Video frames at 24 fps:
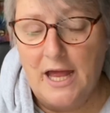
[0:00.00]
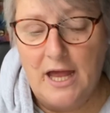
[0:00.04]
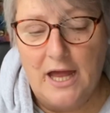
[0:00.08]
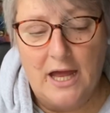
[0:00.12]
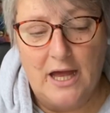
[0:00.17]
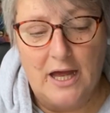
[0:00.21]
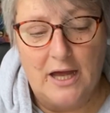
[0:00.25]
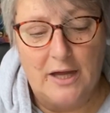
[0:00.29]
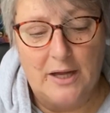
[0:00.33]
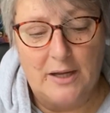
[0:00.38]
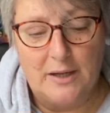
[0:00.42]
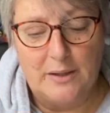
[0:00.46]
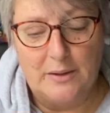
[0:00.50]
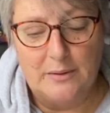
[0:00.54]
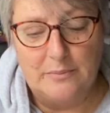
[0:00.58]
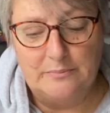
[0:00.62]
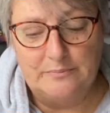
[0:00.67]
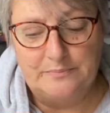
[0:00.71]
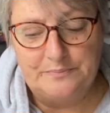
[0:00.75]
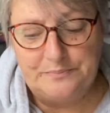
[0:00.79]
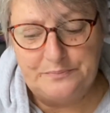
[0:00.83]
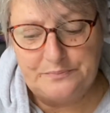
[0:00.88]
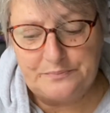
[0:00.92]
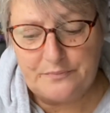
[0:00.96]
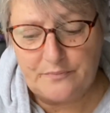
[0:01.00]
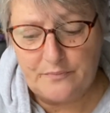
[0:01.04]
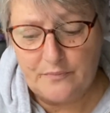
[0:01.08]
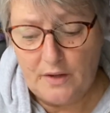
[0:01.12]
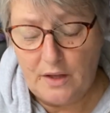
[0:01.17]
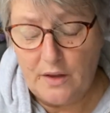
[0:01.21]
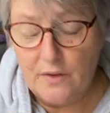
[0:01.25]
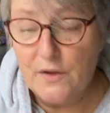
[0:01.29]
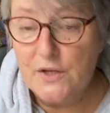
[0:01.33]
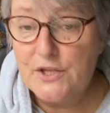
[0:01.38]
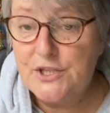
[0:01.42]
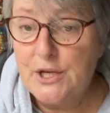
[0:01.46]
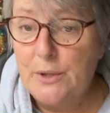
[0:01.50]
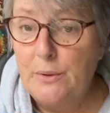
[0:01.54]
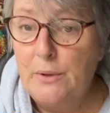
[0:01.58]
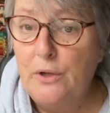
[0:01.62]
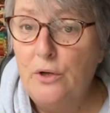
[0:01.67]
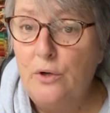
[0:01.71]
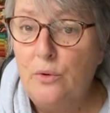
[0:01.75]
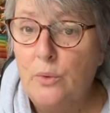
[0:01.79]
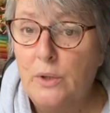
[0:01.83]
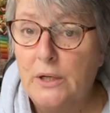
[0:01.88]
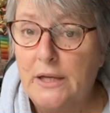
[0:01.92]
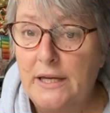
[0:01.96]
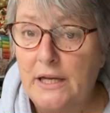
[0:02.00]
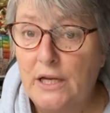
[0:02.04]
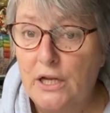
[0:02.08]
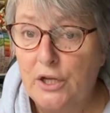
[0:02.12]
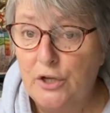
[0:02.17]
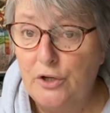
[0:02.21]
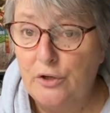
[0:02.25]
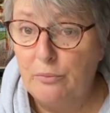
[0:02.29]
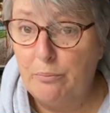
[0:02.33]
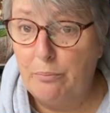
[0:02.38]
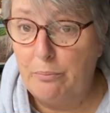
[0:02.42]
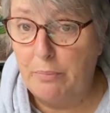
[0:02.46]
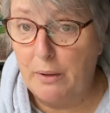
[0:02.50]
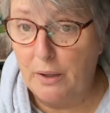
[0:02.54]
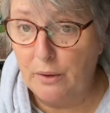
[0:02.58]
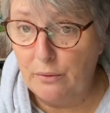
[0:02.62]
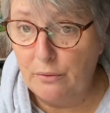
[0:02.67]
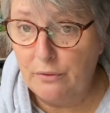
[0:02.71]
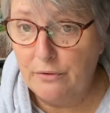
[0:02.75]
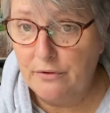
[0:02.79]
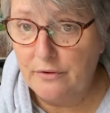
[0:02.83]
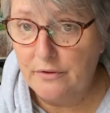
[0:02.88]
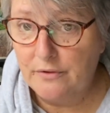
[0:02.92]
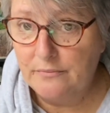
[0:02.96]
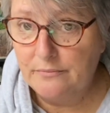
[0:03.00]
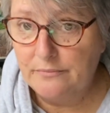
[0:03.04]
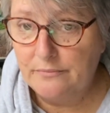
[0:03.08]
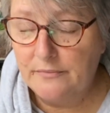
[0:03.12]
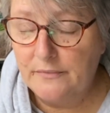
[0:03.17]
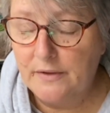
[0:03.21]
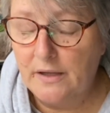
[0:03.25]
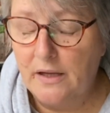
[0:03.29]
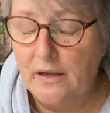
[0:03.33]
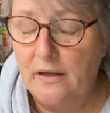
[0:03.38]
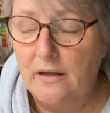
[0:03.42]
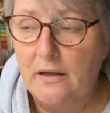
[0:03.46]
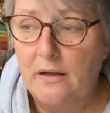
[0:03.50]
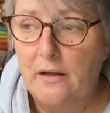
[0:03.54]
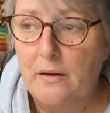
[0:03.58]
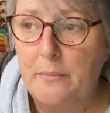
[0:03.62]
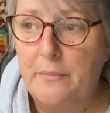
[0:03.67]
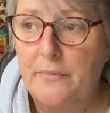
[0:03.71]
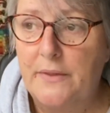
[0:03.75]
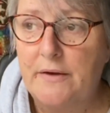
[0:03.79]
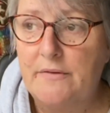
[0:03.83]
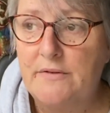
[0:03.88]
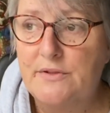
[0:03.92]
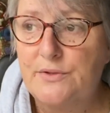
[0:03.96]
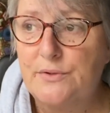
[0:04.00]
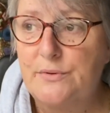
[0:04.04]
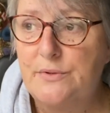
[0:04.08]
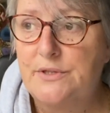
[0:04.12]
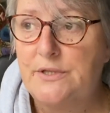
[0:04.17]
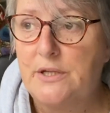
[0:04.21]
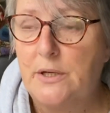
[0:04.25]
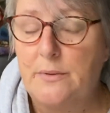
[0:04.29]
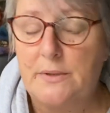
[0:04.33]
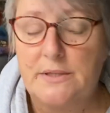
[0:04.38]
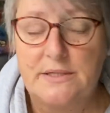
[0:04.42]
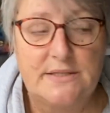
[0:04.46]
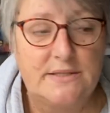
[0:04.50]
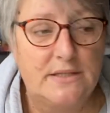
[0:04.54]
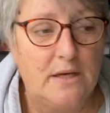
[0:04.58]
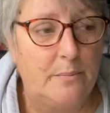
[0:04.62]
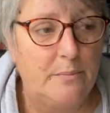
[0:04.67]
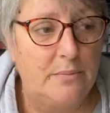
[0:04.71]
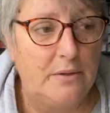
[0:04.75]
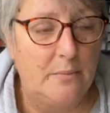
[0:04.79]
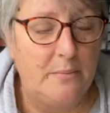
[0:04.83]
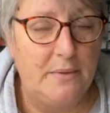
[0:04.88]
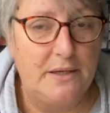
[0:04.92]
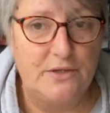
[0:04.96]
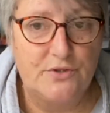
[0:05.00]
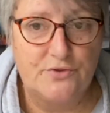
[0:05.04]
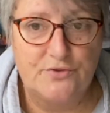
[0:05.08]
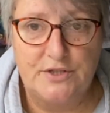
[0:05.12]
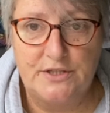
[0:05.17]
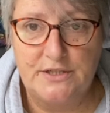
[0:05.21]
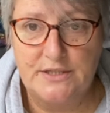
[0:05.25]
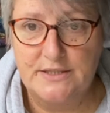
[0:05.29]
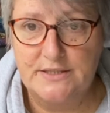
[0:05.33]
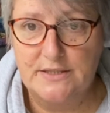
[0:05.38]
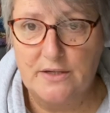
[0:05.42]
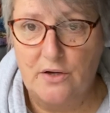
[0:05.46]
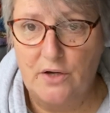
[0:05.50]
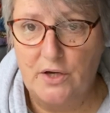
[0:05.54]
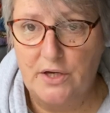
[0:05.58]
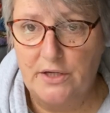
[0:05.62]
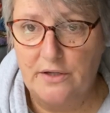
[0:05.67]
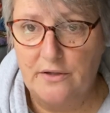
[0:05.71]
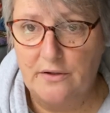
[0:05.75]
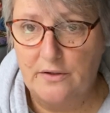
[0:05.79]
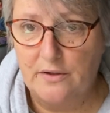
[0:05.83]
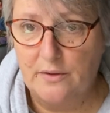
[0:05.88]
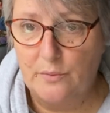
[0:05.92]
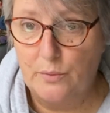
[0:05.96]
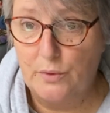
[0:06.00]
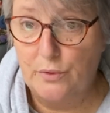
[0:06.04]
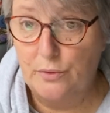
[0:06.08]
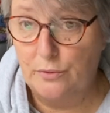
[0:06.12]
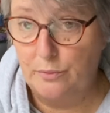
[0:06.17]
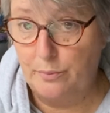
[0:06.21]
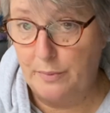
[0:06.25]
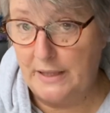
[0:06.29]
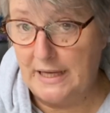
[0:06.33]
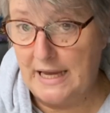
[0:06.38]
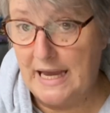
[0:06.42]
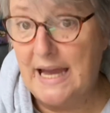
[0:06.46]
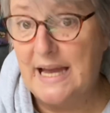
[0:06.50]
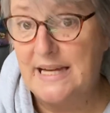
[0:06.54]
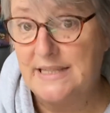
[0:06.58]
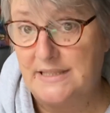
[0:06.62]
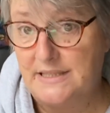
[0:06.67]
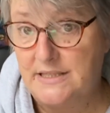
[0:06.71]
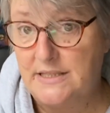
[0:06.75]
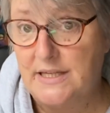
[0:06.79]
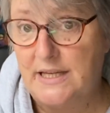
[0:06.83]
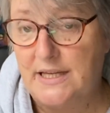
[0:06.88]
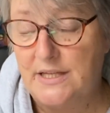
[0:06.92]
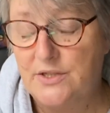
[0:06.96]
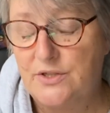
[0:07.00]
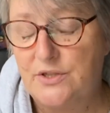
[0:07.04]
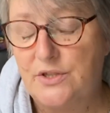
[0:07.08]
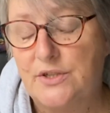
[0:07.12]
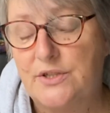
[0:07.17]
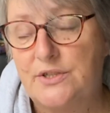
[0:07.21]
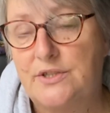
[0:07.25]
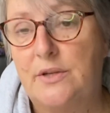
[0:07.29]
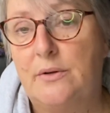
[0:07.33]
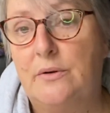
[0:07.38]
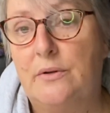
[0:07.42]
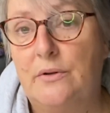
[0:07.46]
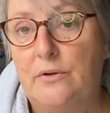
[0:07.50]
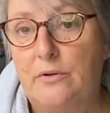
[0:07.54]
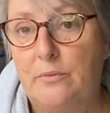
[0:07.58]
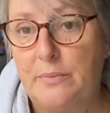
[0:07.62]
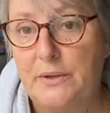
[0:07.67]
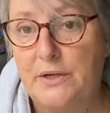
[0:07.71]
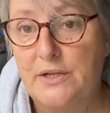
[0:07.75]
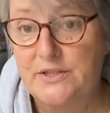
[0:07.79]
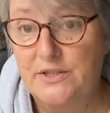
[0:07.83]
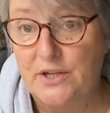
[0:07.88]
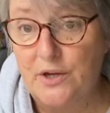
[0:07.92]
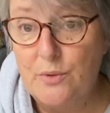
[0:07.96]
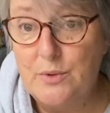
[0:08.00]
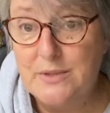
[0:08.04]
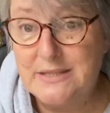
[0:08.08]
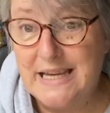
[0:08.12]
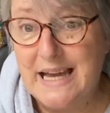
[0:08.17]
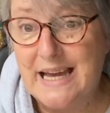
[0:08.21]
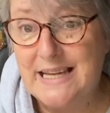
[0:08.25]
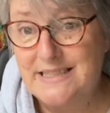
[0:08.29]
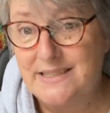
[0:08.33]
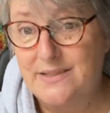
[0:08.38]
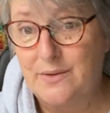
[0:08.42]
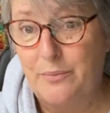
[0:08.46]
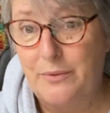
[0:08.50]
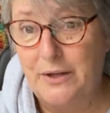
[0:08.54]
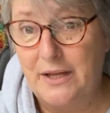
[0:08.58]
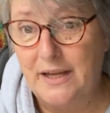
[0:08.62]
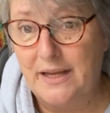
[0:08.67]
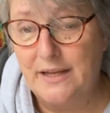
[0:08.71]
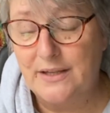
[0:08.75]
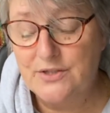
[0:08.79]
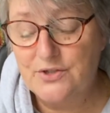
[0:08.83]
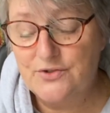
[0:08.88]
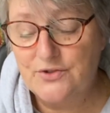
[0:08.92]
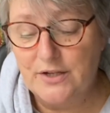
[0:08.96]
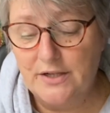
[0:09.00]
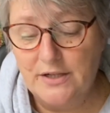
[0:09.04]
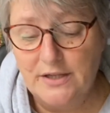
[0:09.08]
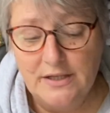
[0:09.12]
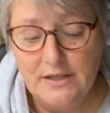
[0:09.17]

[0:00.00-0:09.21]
The sew-along will include both. There is also a supplementary design that will be added into the sew-along, because I also add something extra.